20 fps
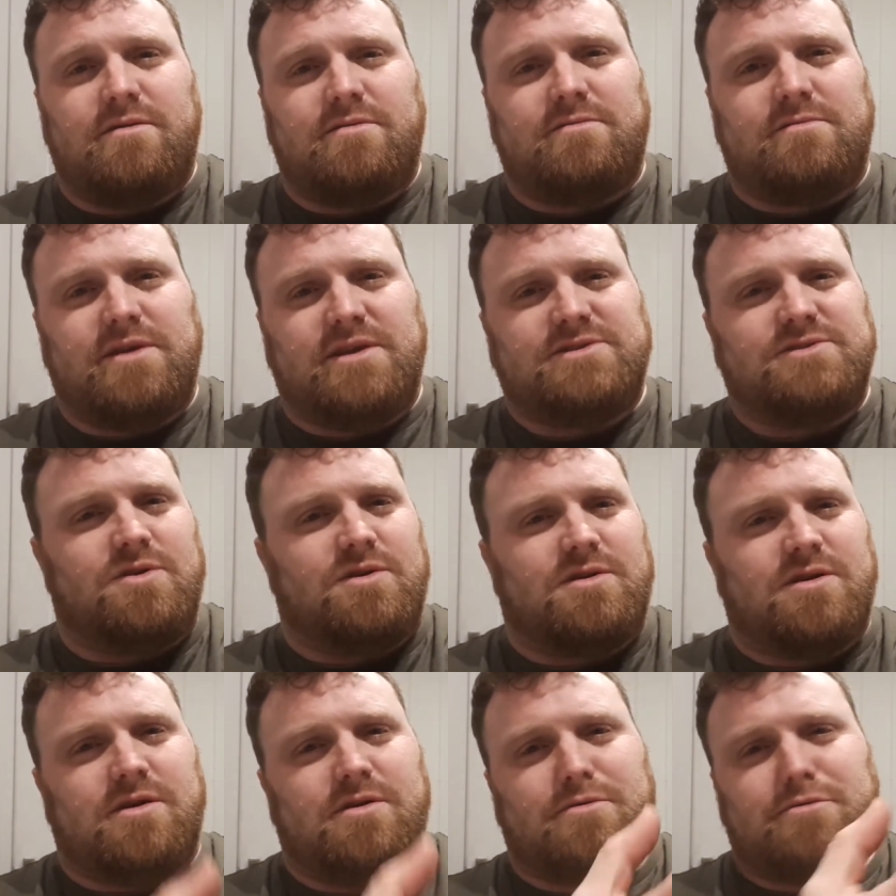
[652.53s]
it's
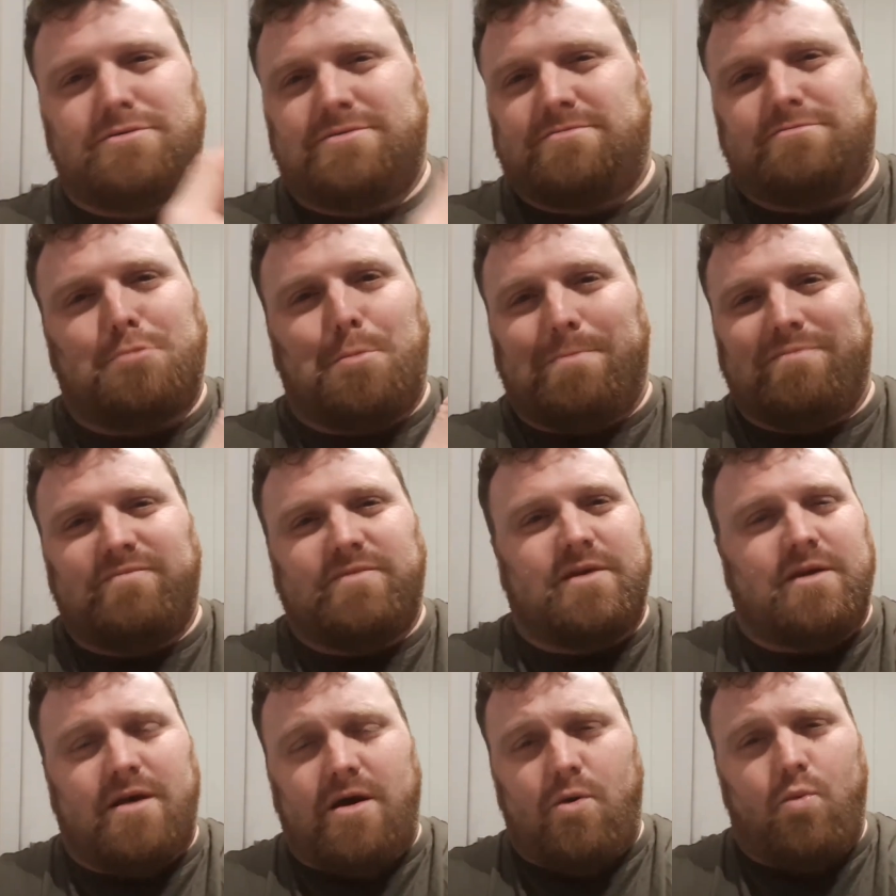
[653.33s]
like a
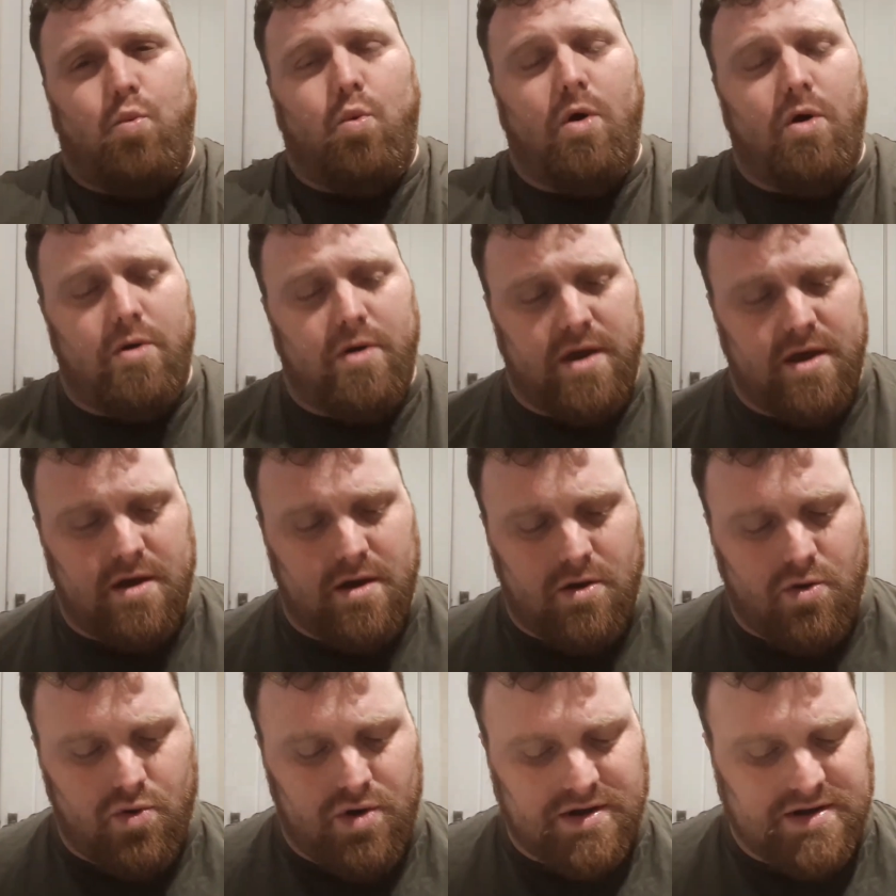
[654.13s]
warrior
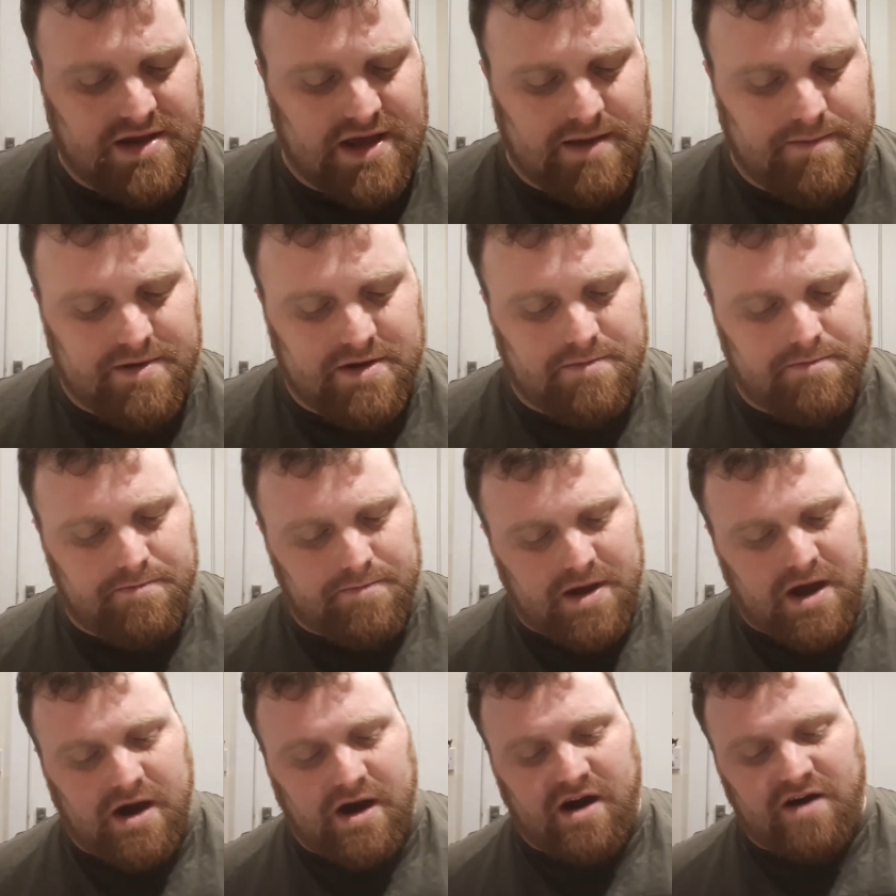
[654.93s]
or a demon
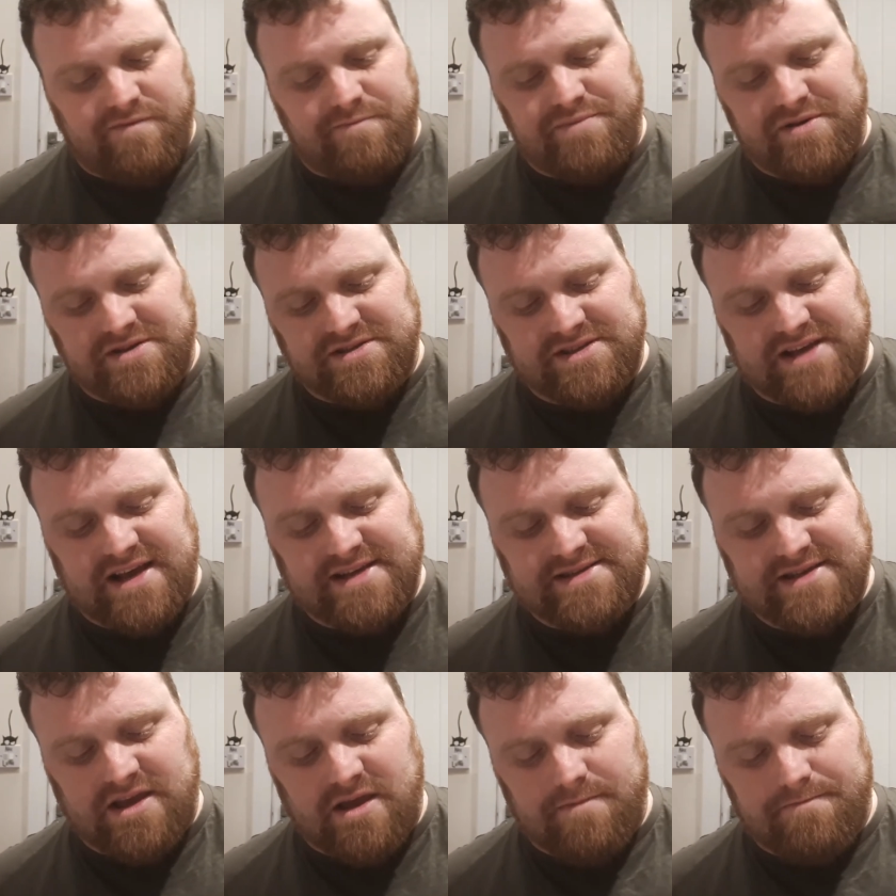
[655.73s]
half
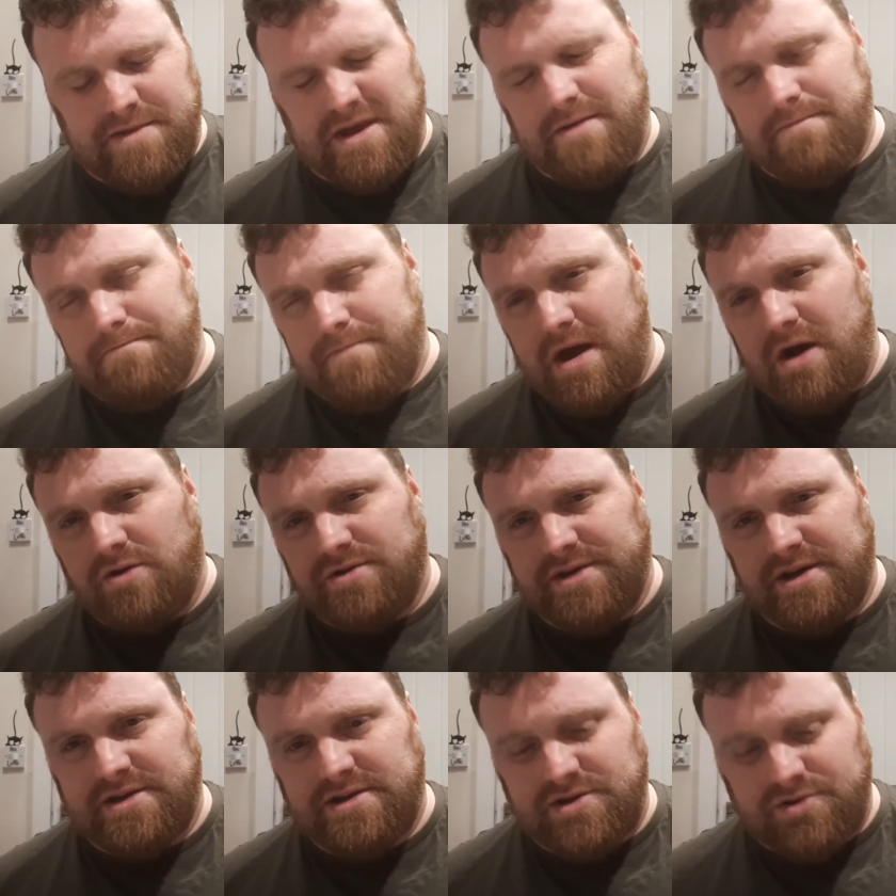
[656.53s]
possessing and being
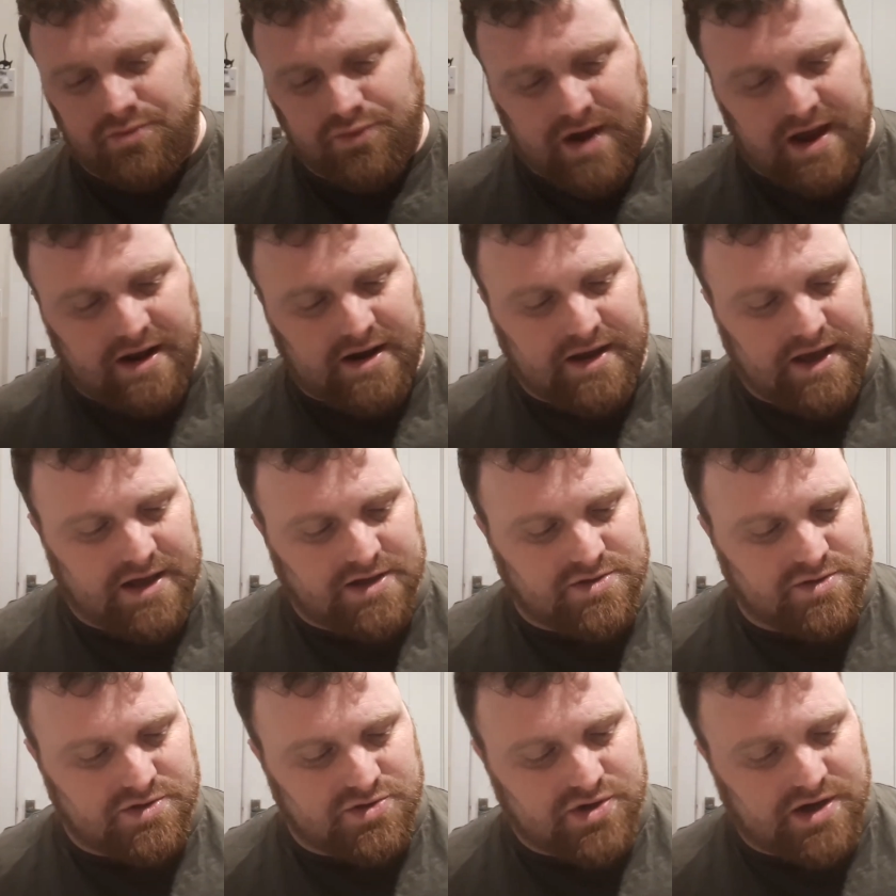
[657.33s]
melded directly
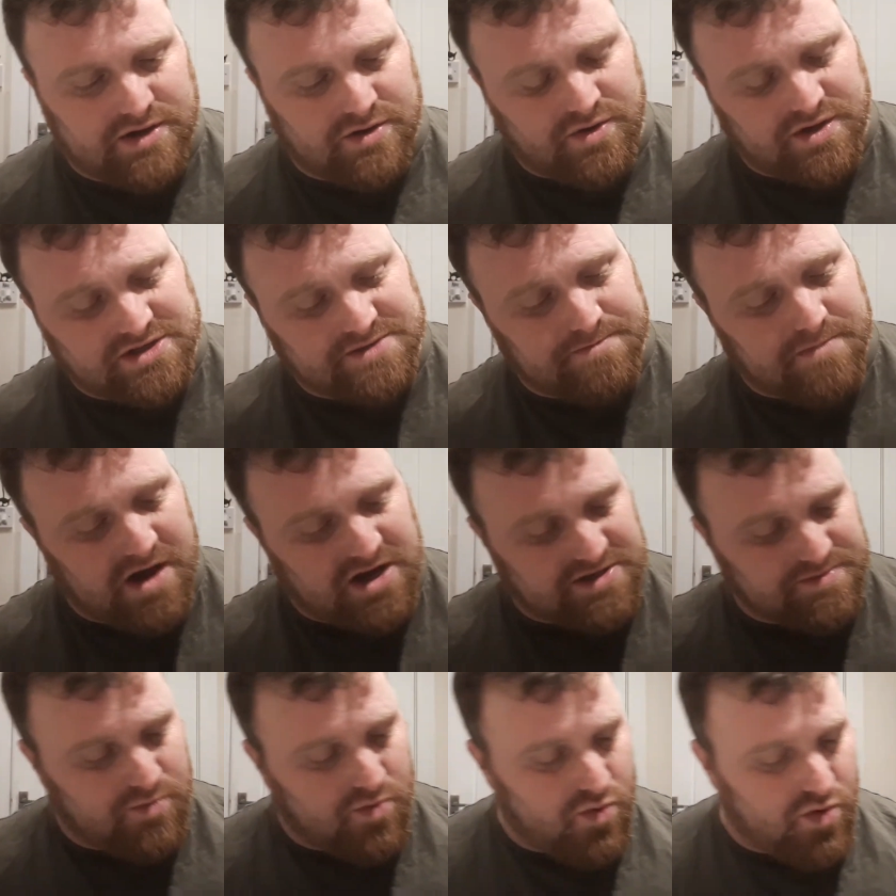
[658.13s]
into a dreadnought. It's
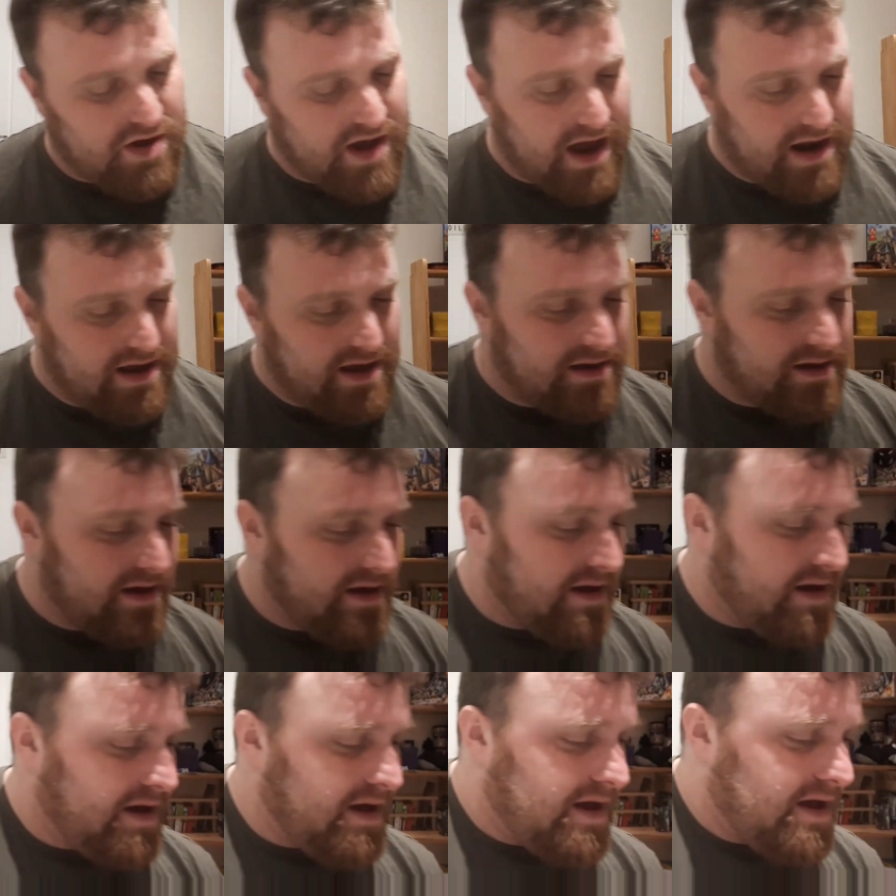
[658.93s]
much more organic,
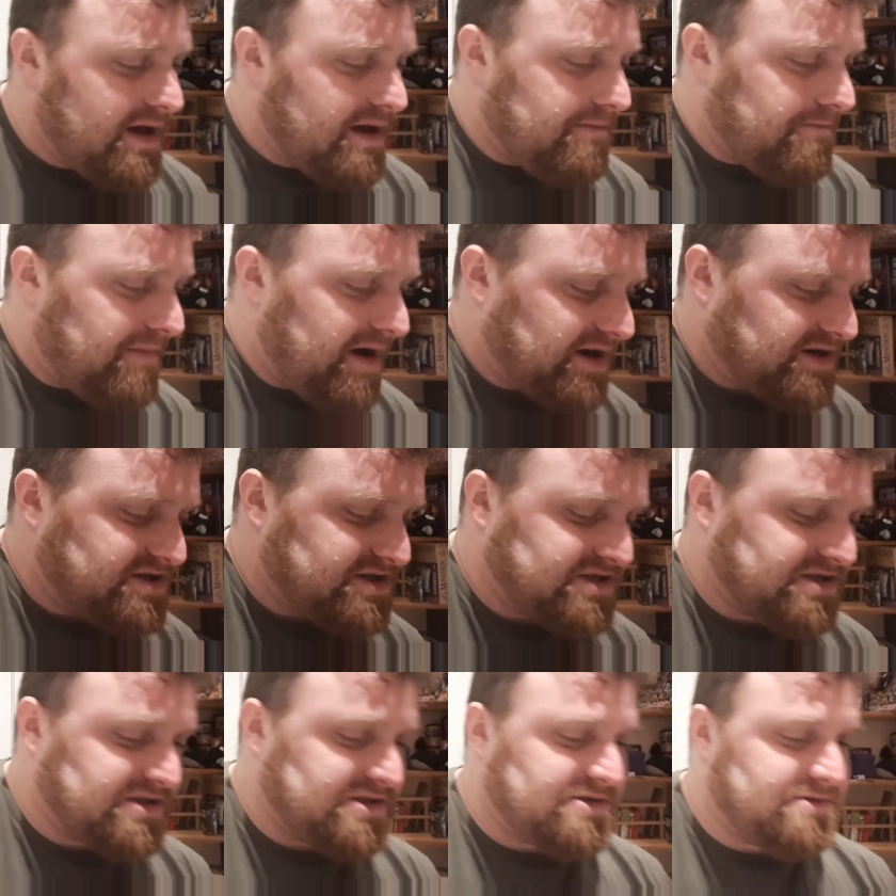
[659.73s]

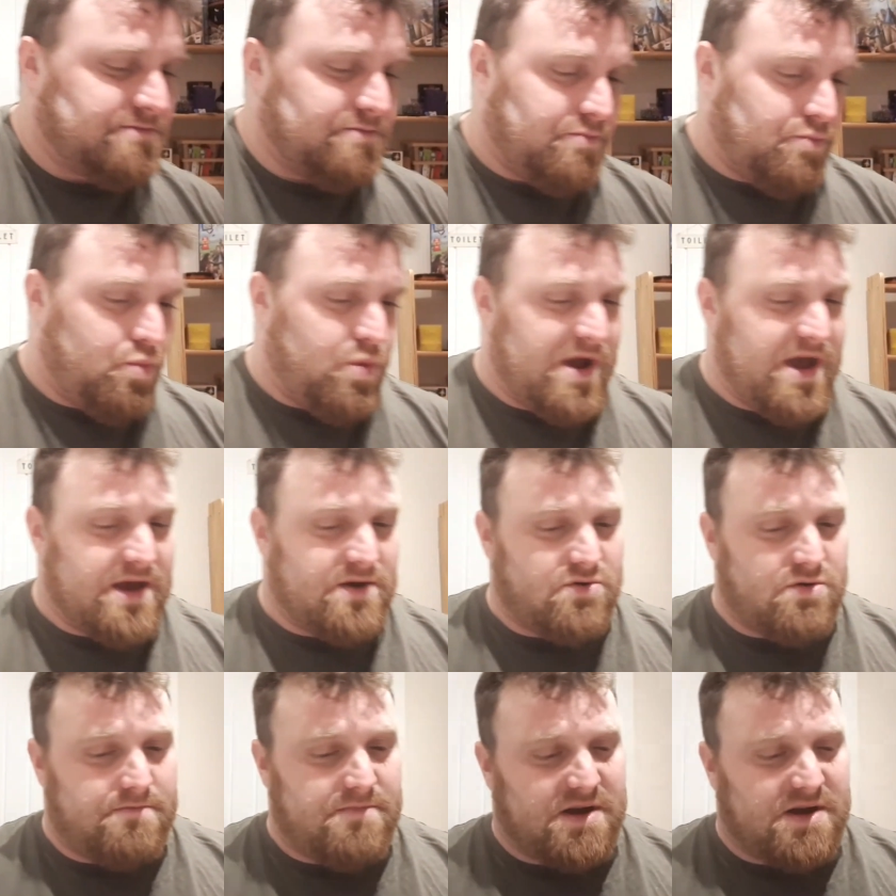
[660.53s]
much weirder and